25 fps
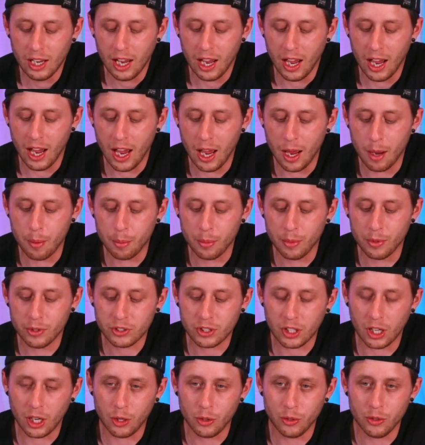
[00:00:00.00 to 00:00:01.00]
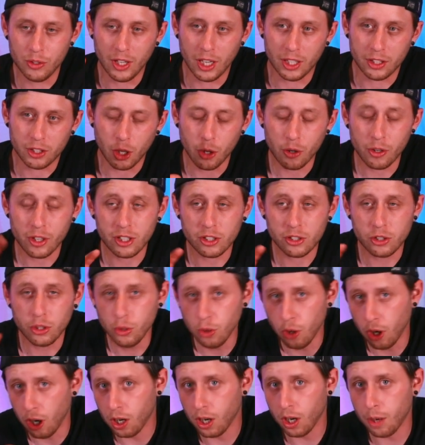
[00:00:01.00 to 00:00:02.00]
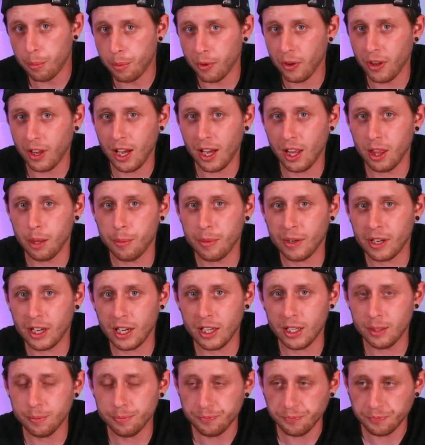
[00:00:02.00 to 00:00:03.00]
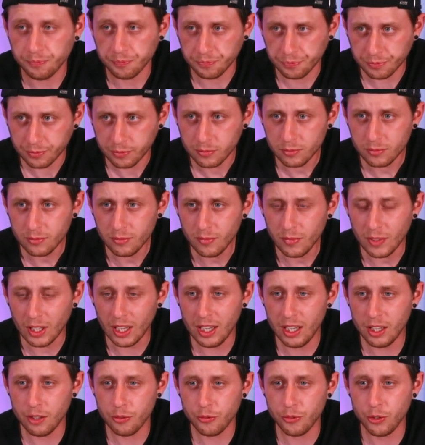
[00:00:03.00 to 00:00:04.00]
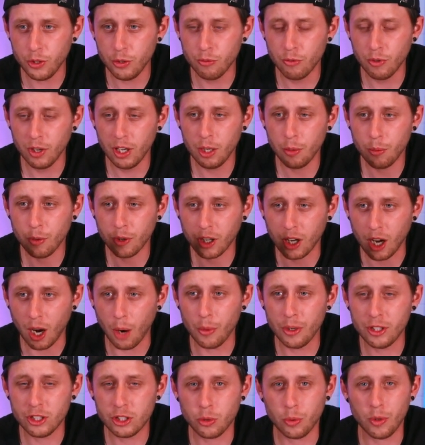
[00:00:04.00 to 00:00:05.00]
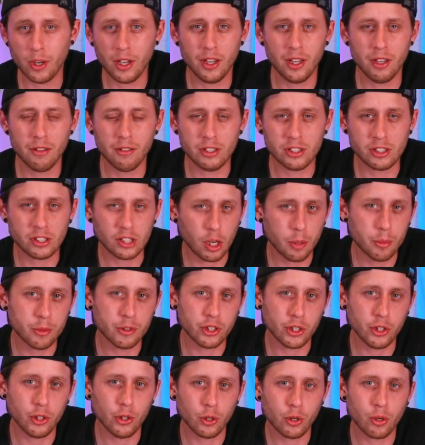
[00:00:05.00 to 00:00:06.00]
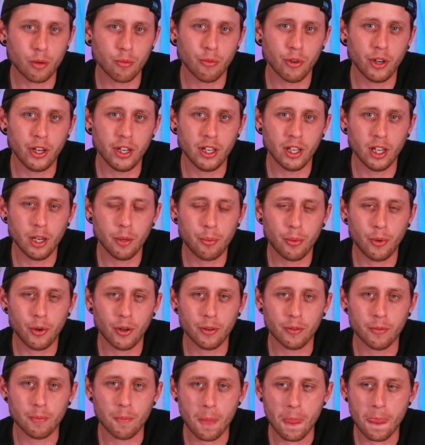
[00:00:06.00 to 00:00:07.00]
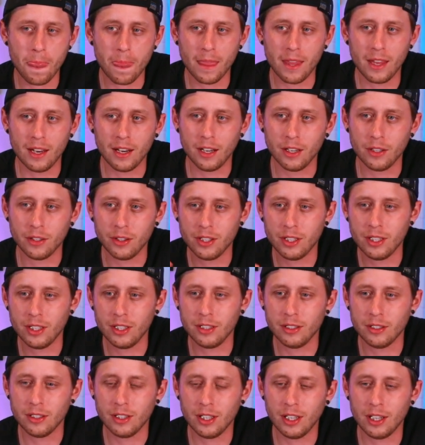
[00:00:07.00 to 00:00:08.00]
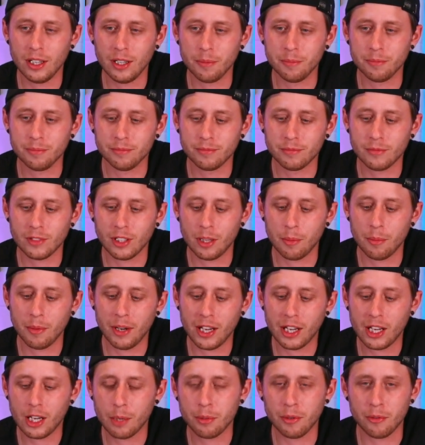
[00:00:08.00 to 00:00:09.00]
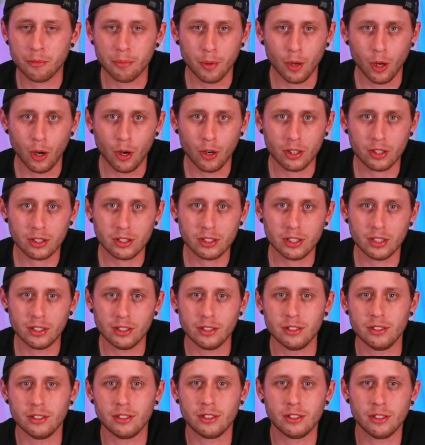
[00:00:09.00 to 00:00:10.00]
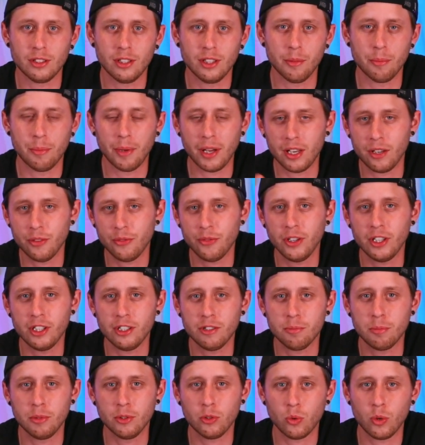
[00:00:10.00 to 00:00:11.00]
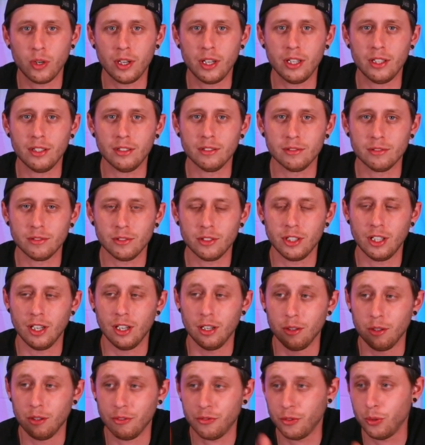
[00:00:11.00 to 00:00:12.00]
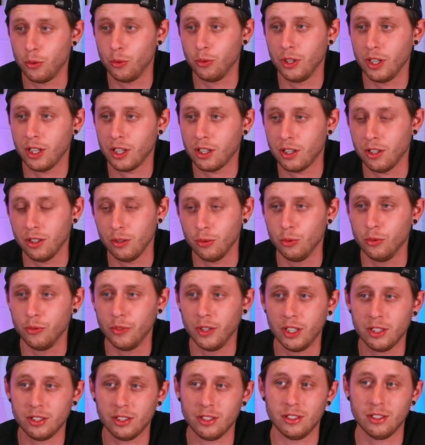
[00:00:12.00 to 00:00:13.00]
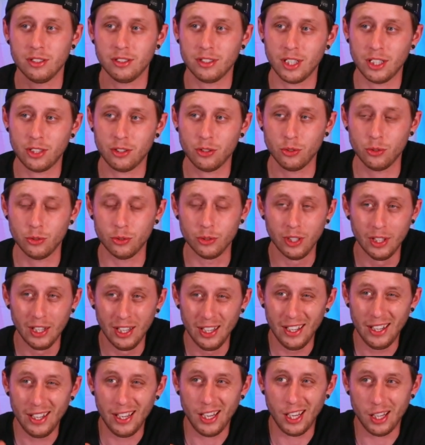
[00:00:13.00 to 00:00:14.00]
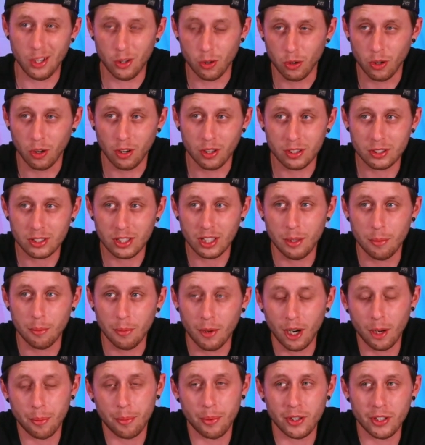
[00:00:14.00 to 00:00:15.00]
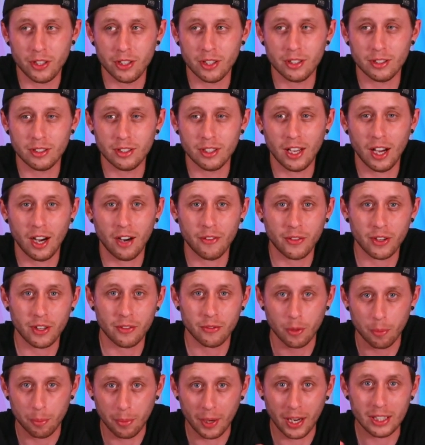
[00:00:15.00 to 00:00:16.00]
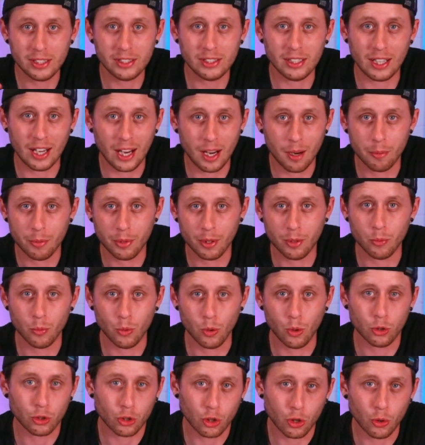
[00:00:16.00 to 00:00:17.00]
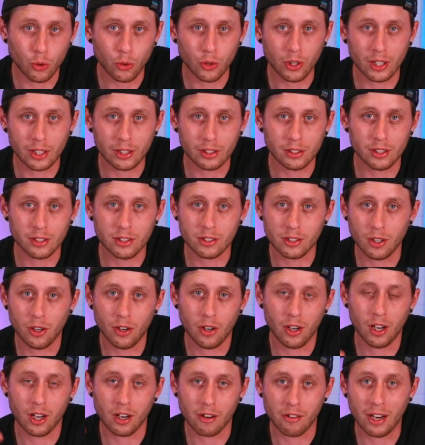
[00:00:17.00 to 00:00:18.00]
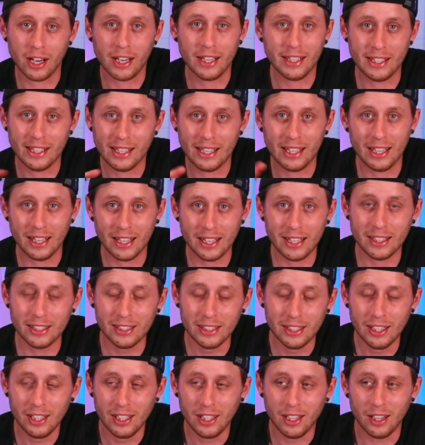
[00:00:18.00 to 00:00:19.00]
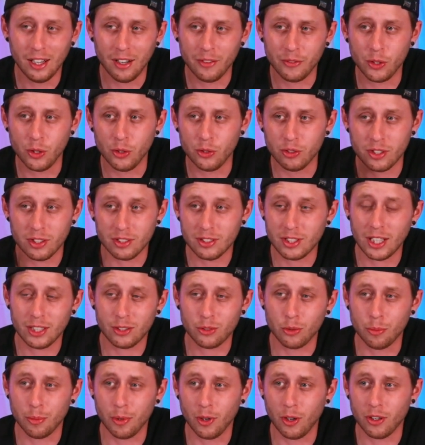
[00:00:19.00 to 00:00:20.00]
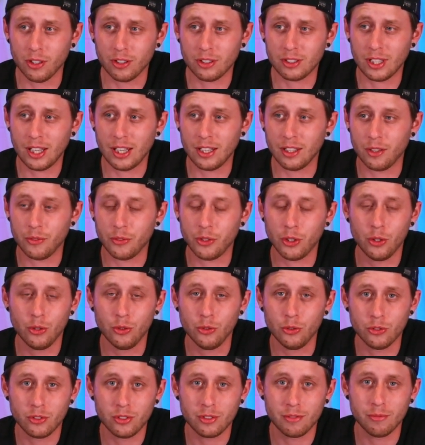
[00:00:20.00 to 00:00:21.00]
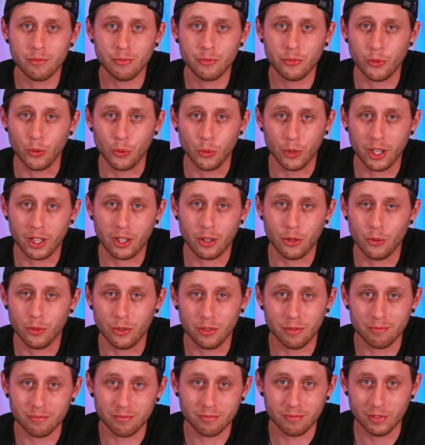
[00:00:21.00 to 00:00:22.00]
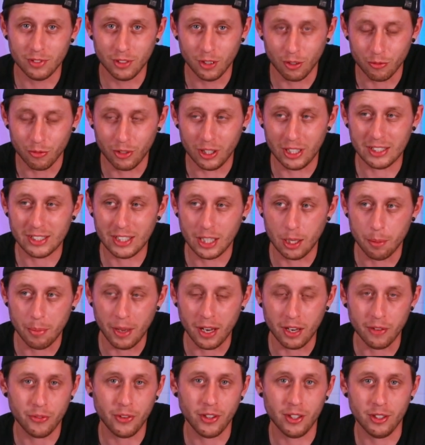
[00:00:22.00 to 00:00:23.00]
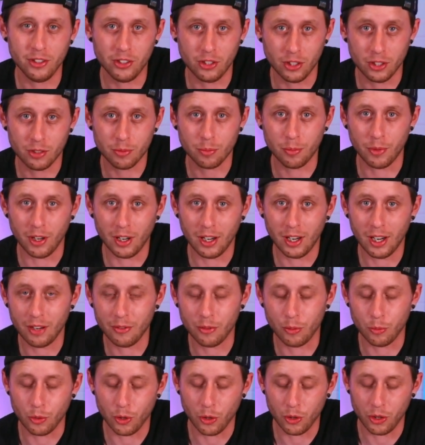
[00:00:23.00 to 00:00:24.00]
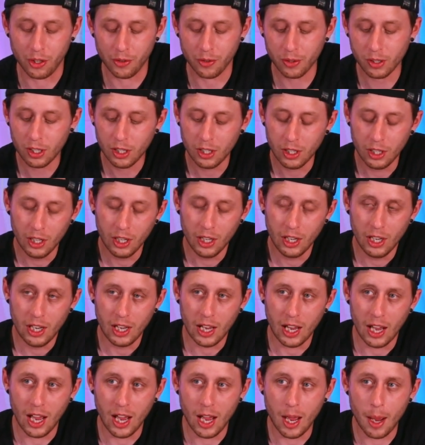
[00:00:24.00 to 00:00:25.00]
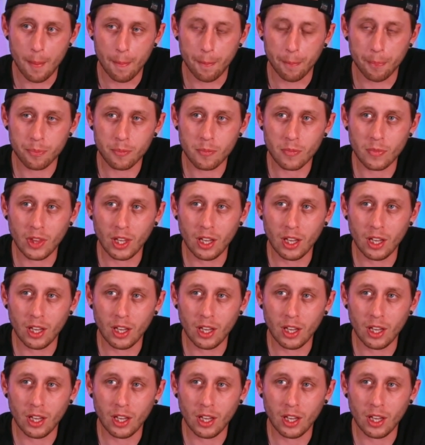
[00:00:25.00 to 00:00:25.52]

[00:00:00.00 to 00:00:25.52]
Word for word: Um, so yeah, don't get too hung up on that at the beginning if you really want to go into it, there is so much that you can read up on, you know, the um, the makeup of blocks and the benefits between, you know, a full nickel versus acetal. In all honesty, in my opinion, I think for basic ambient water cooling, there's not a great deal in it. I've used the acetal blocks and I've used full nickel and not really seen a benefit just by having one or the other. Um,